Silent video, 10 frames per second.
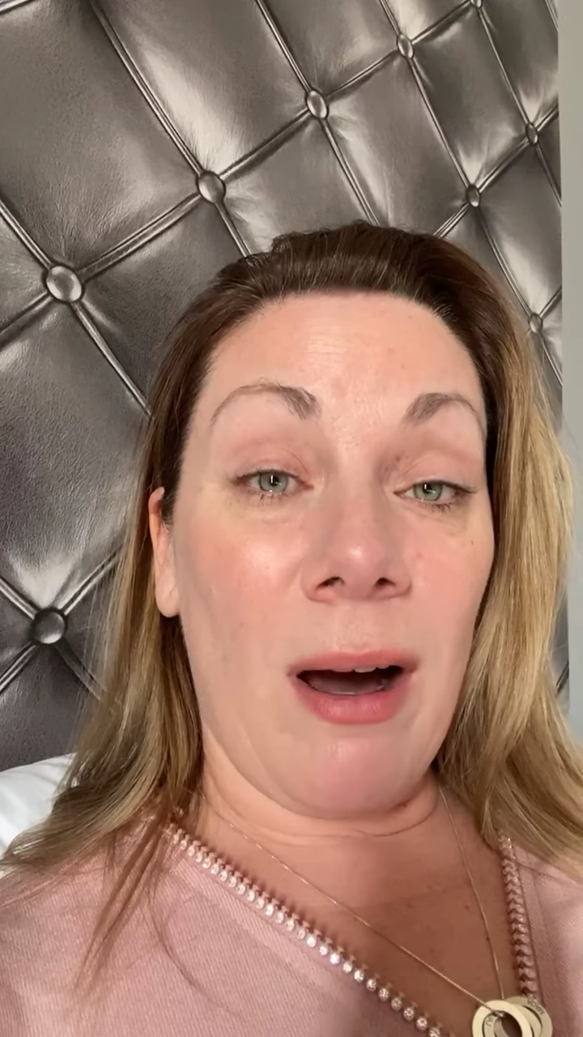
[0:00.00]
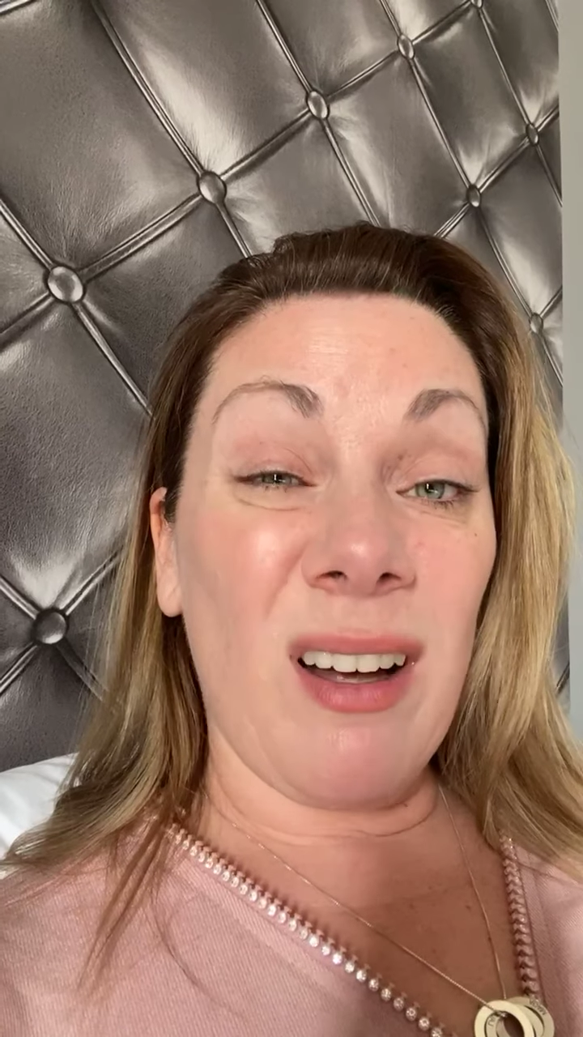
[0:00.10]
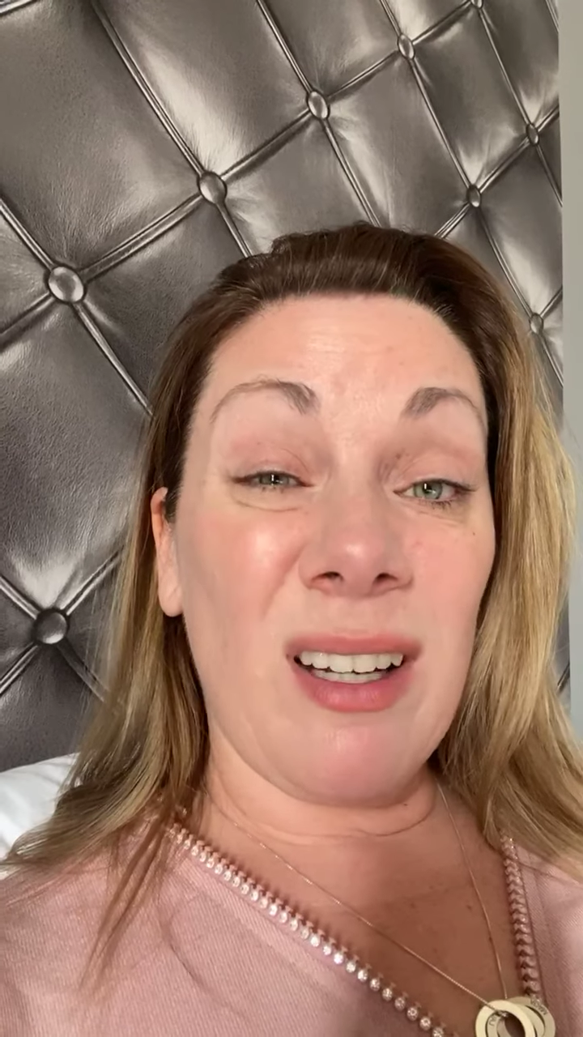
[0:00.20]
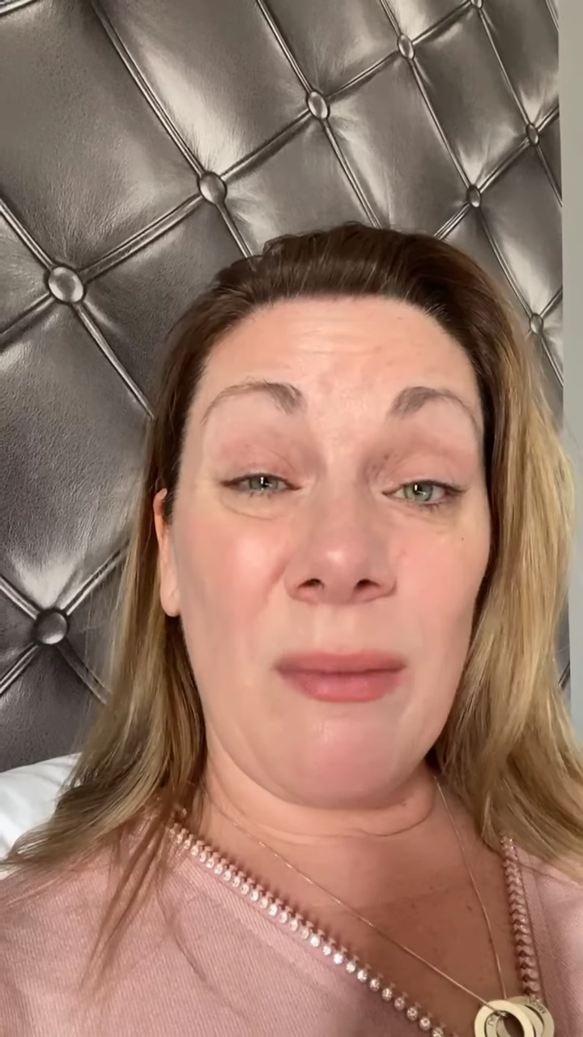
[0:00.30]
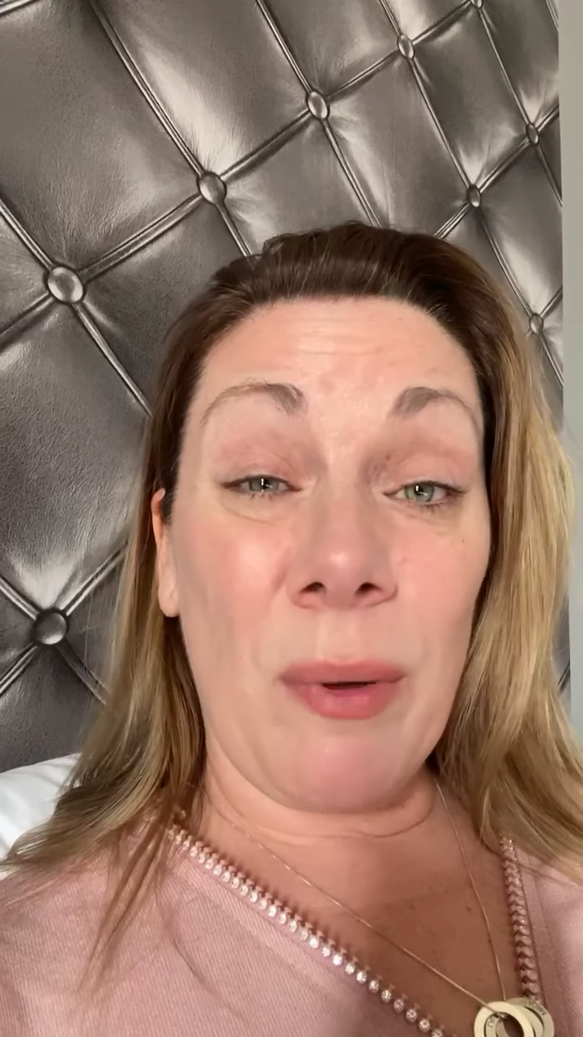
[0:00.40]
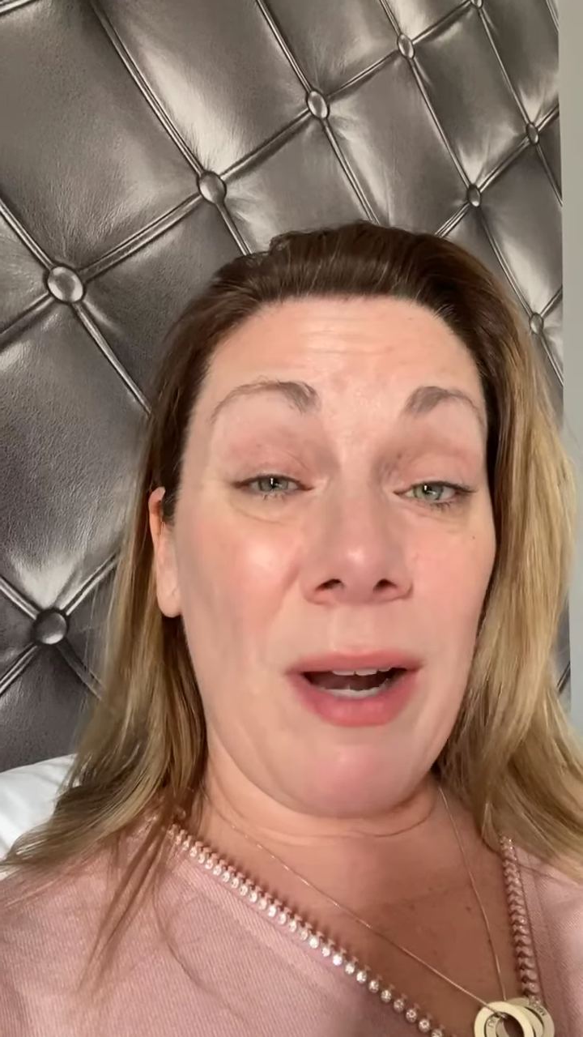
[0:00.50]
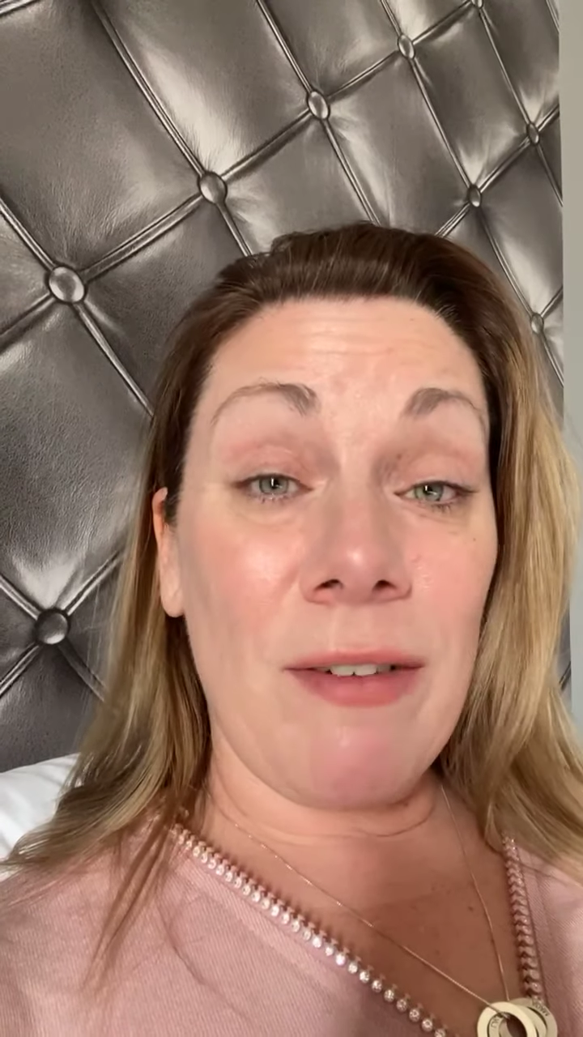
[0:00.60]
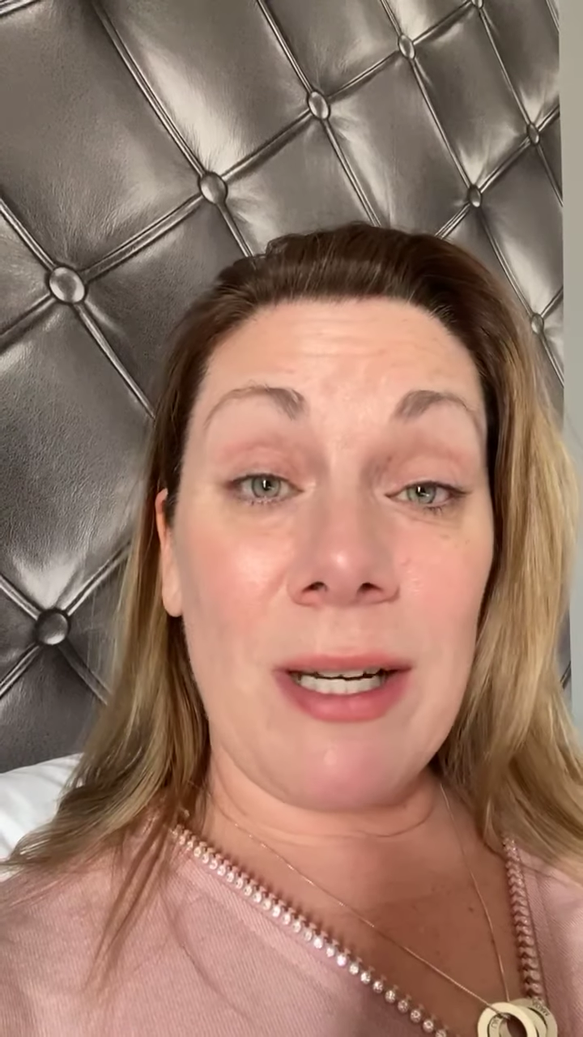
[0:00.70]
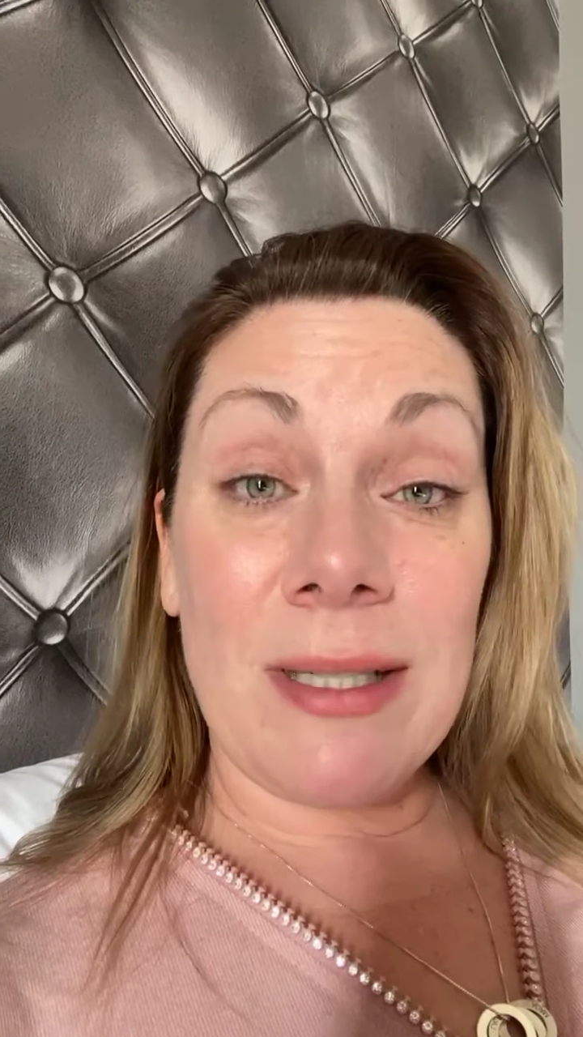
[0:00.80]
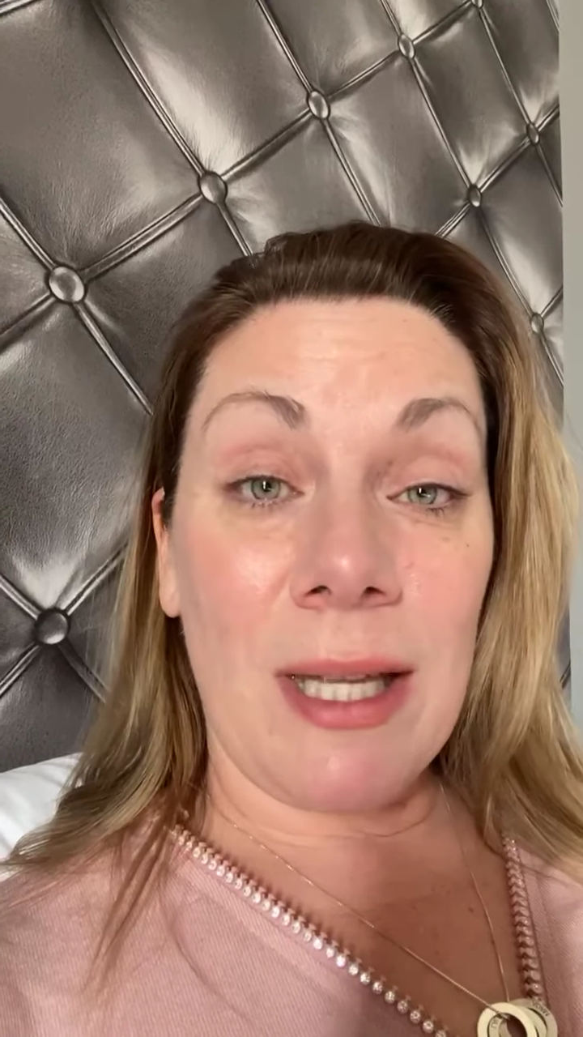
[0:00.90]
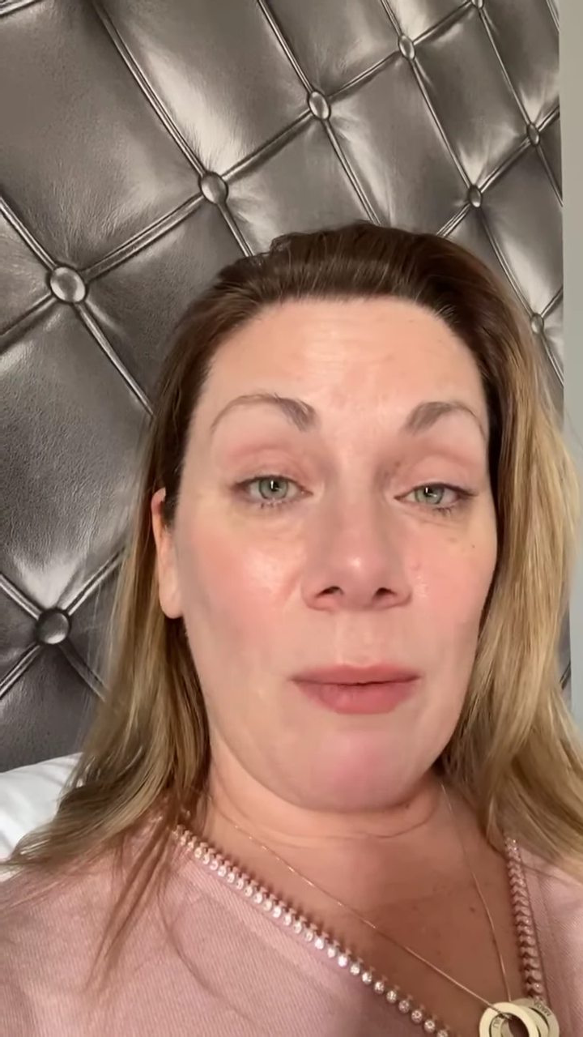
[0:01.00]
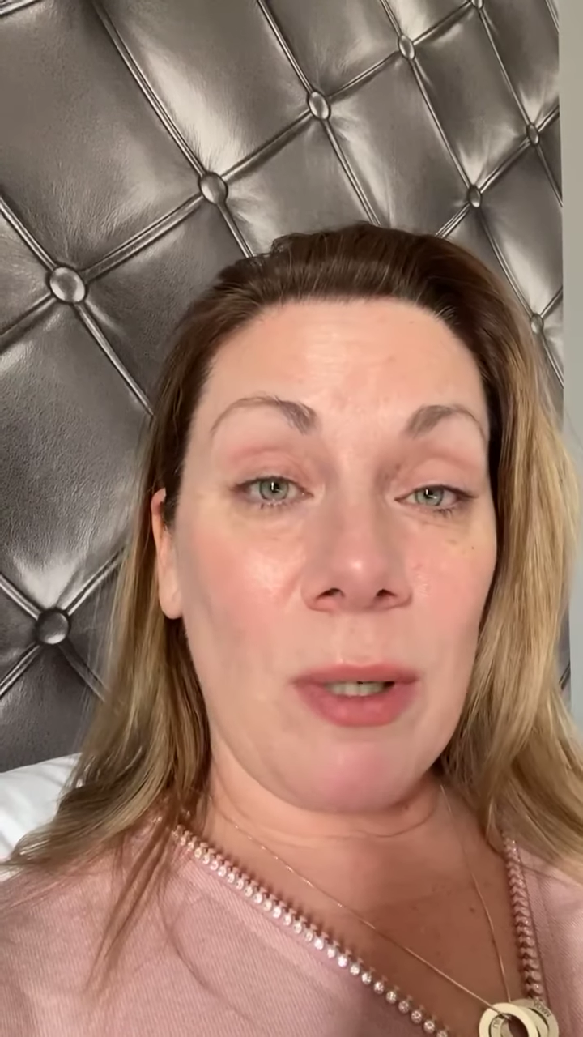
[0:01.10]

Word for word: all, whatever it is that